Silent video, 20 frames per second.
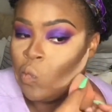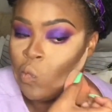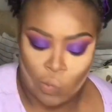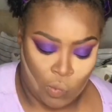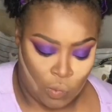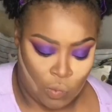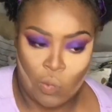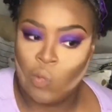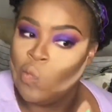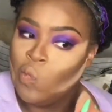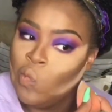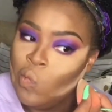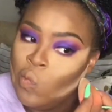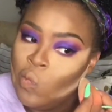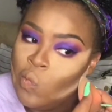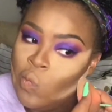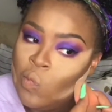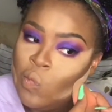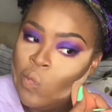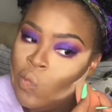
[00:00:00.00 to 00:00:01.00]
Line,
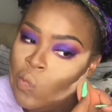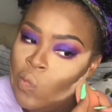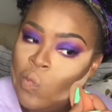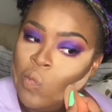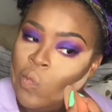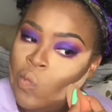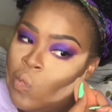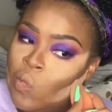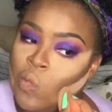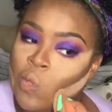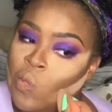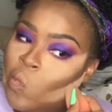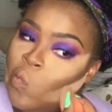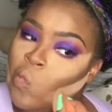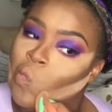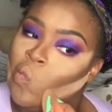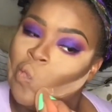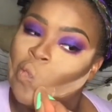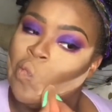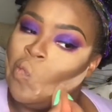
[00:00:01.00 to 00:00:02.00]
I love it. It's
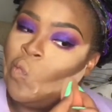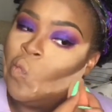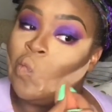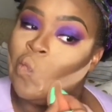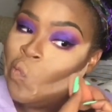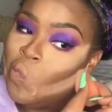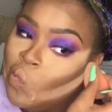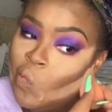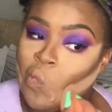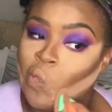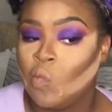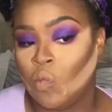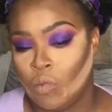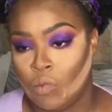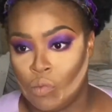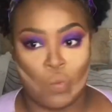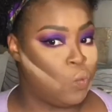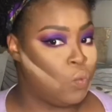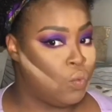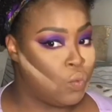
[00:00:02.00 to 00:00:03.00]
so pleasing.
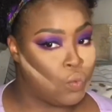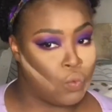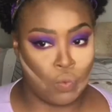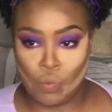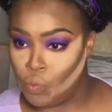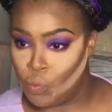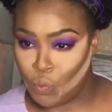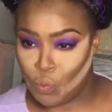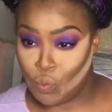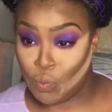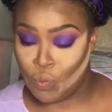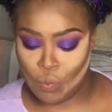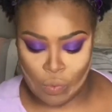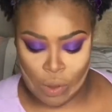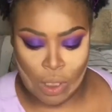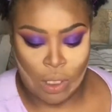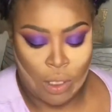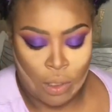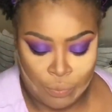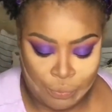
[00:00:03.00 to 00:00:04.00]
Tingles
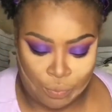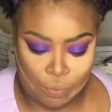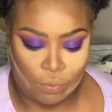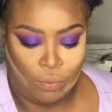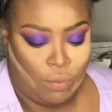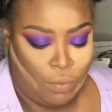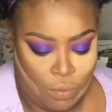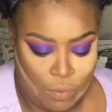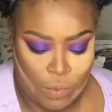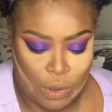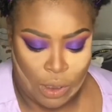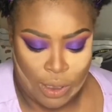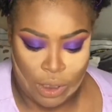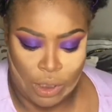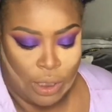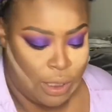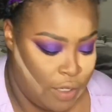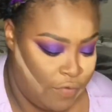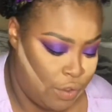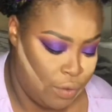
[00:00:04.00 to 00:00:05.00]
my senses.
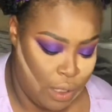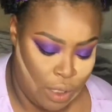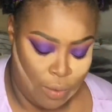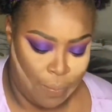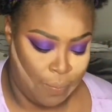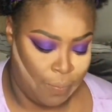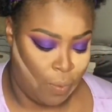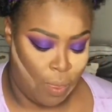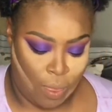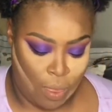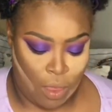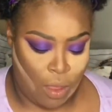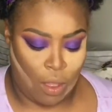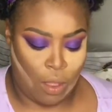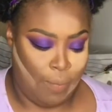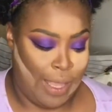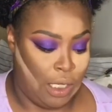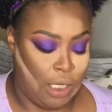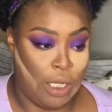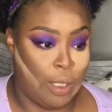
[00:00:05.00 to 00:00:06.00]
So after I do
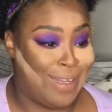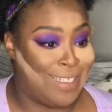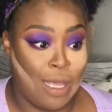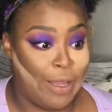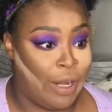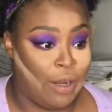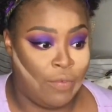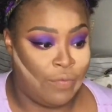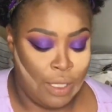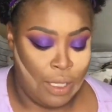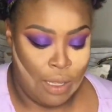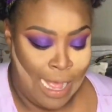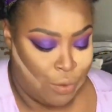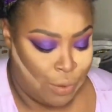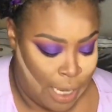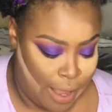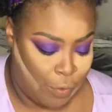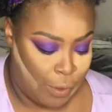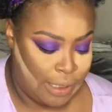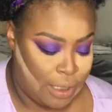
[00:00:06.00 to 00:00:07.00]
that, I quickly
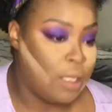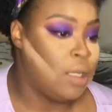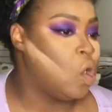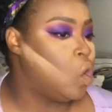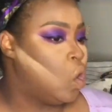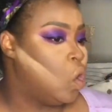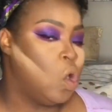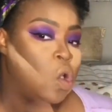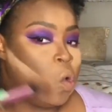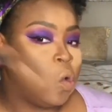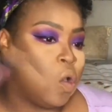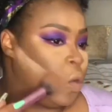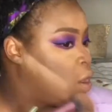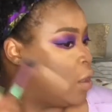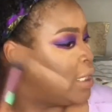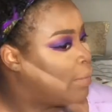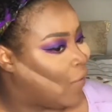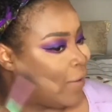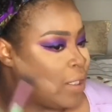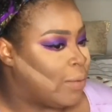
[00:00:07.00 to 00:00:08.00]
resume
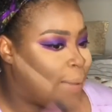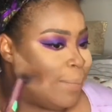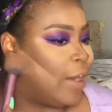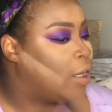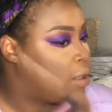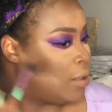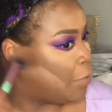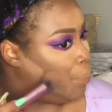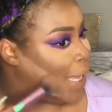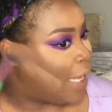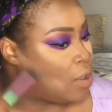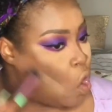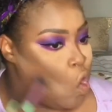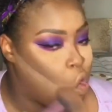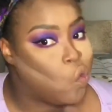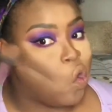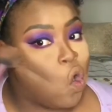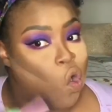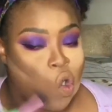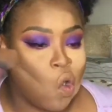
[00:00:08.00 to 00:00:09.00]
dusting away this powder,
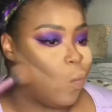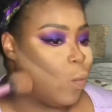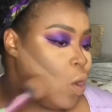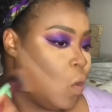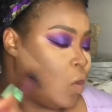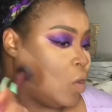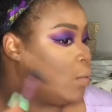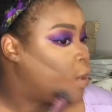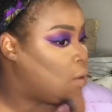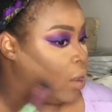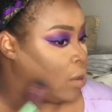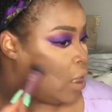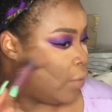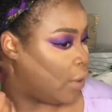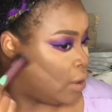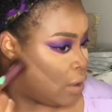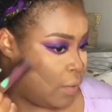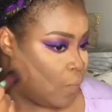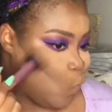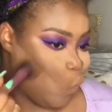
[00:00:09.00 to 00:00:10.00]
because again,
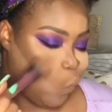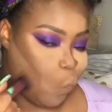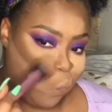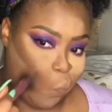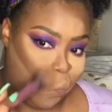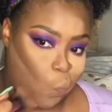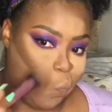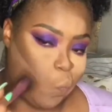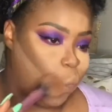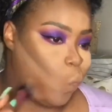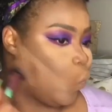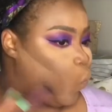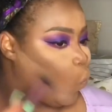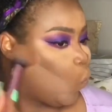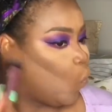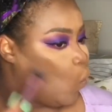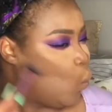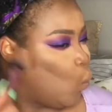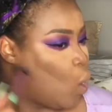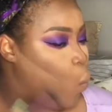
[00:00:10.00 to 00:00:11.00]
I don't
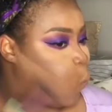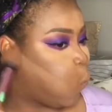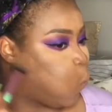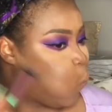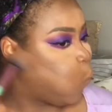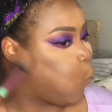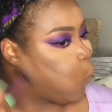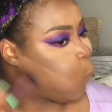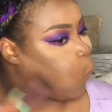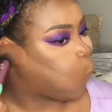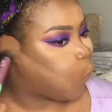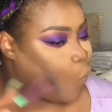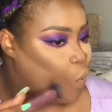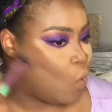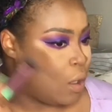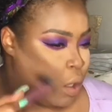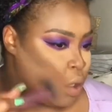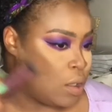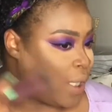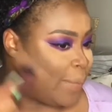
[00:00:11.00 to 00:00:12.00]
suffer from oily
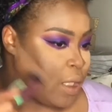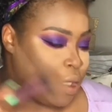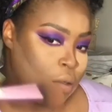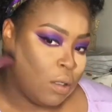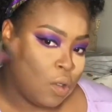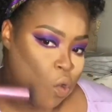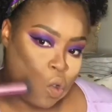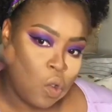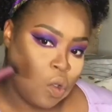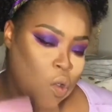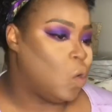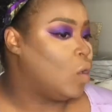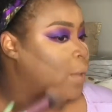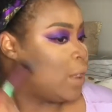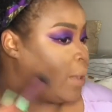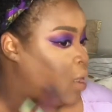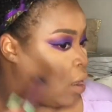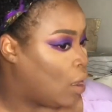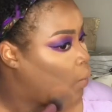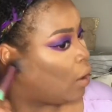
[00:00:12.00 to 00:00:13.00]
skin and too much powder will
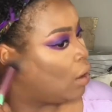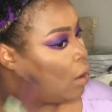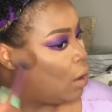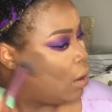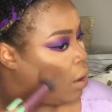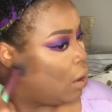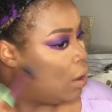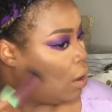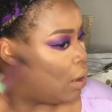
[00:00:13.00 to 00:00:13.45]
have me looking